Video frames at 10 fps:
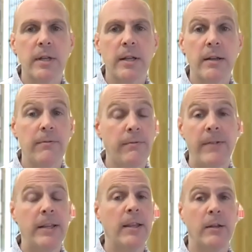And I
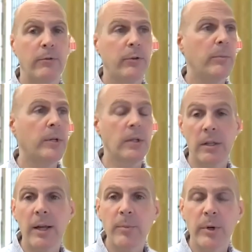find that from a
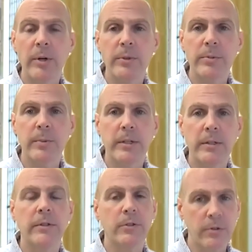library
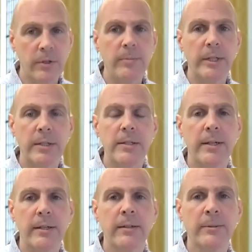perspective extremely
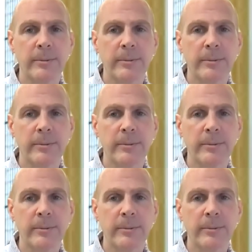exciting.